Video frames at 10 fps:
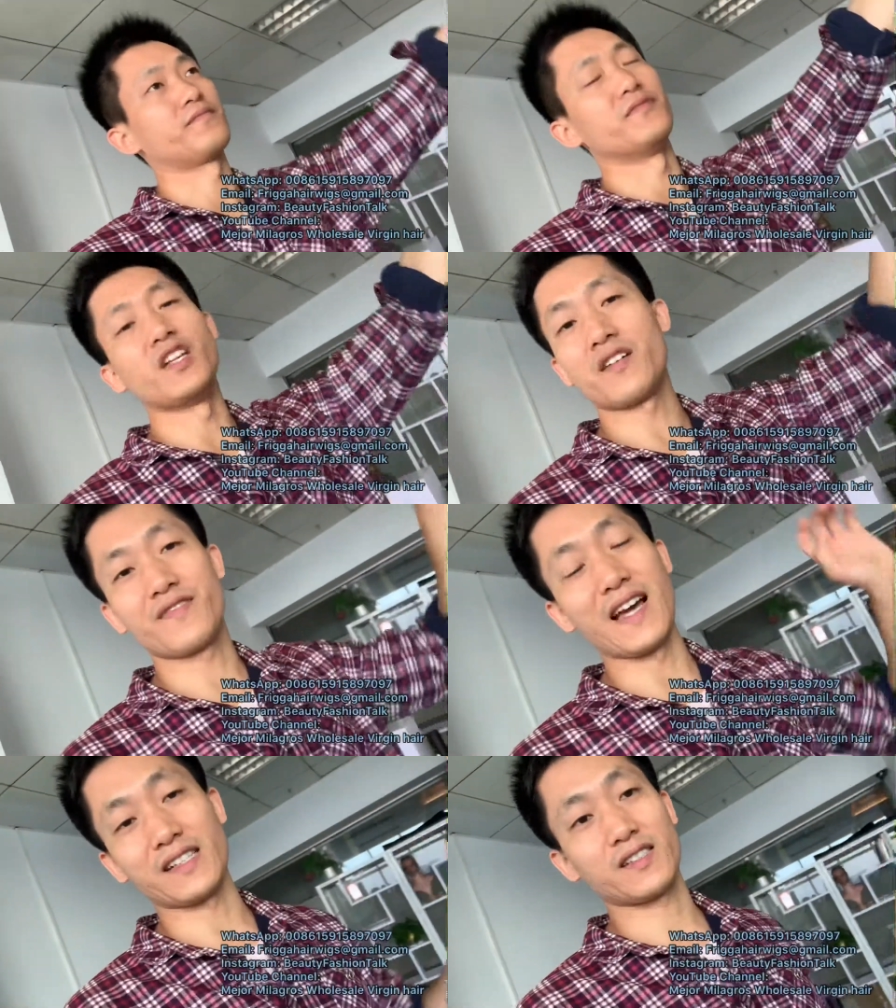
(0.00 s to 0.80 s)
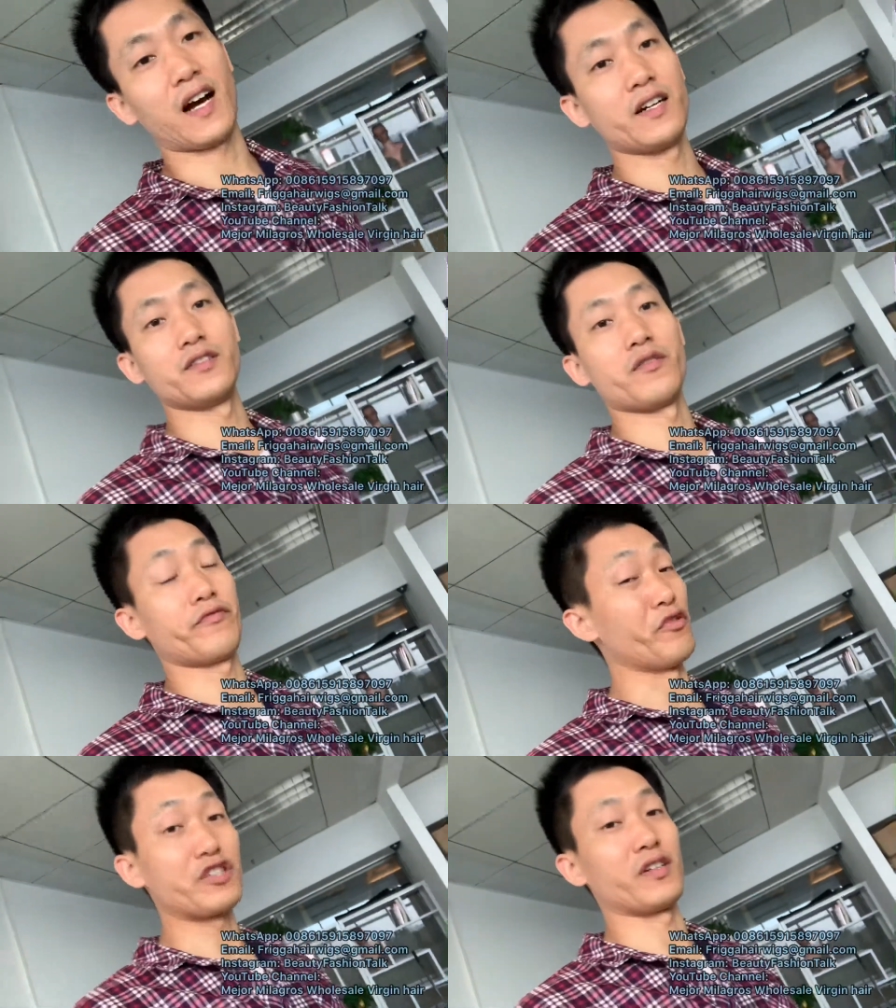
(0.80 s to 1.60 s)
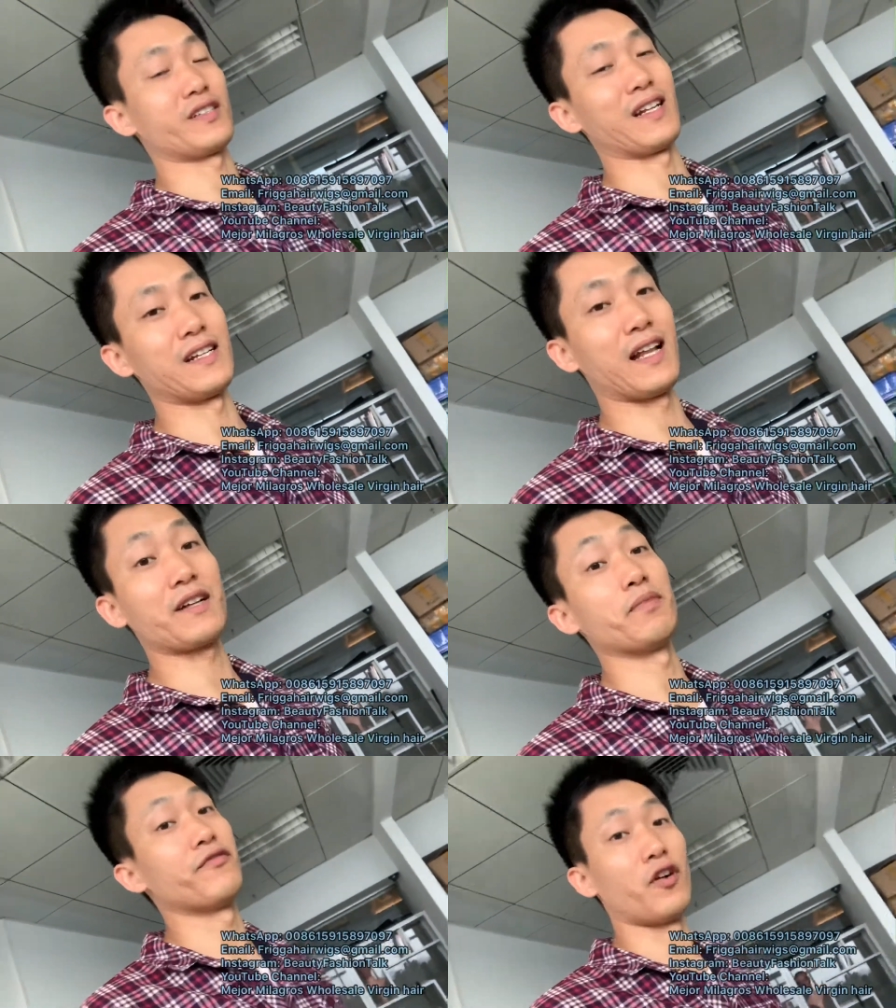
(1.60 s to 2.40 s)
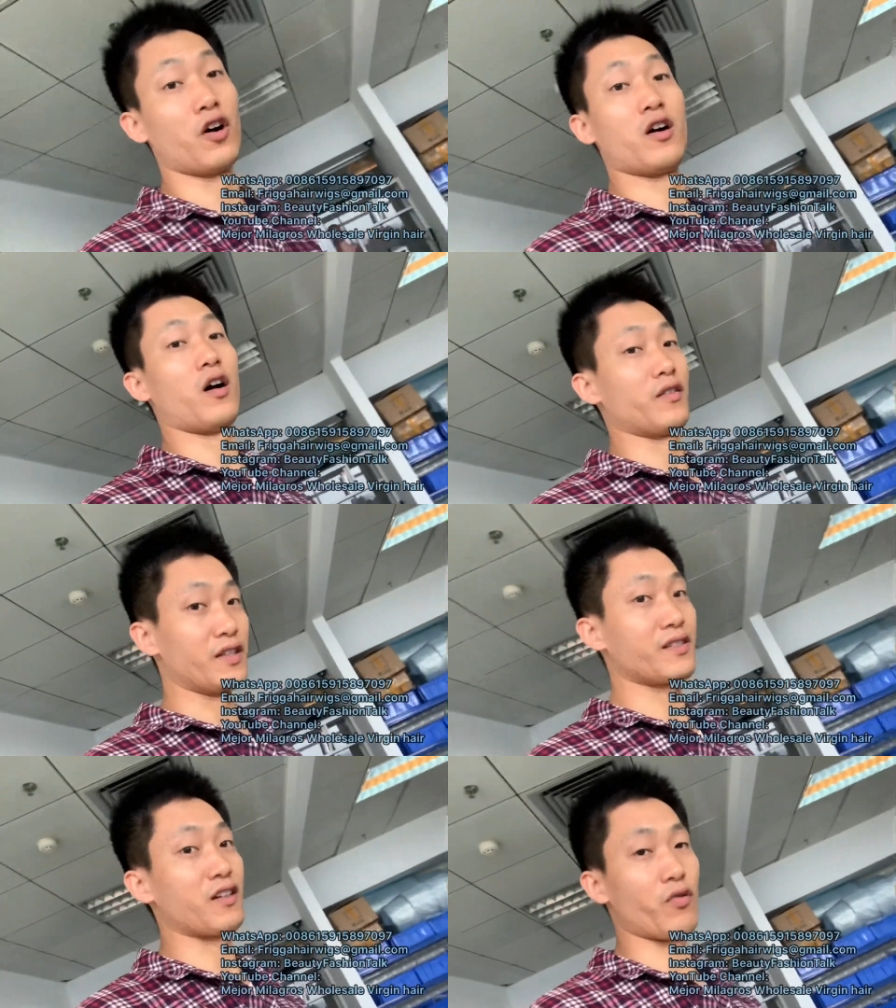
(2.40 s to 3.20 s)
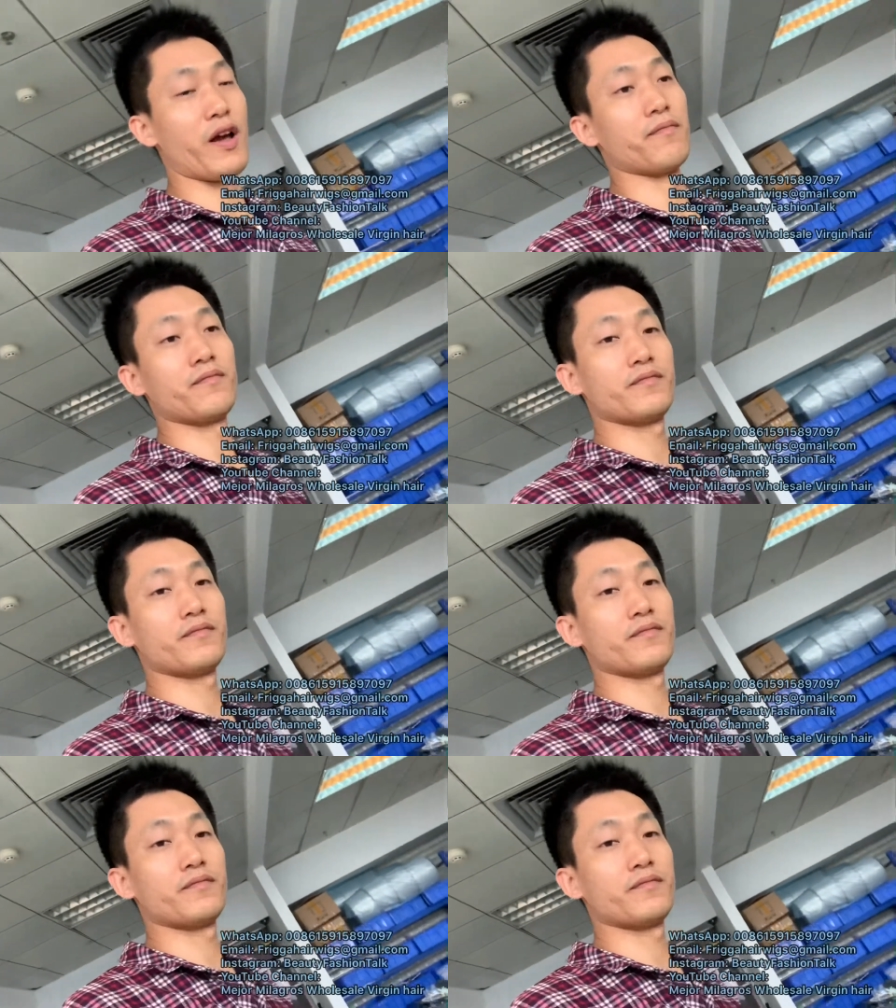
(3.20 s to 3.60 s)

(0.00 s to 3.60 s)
Not that kind of frequently like before on Instagram